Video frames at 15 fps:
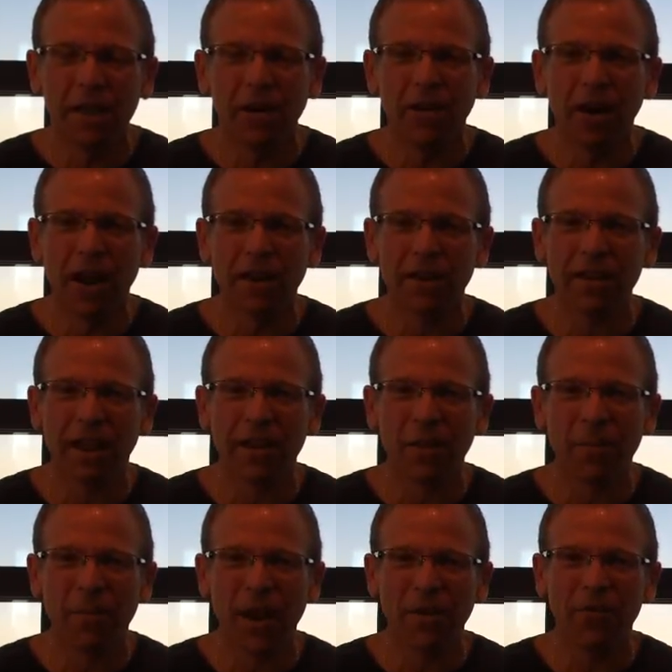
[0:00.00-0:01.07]
You know, not, not
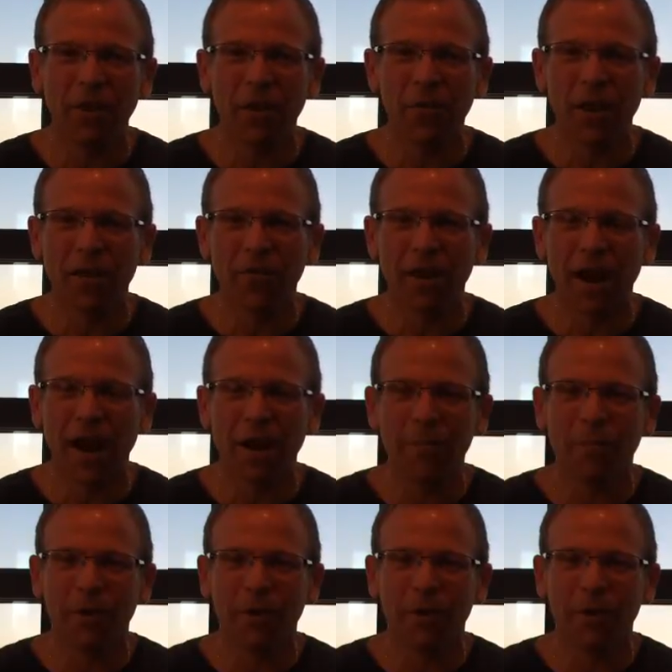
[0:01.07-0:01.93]
the best day we ever had,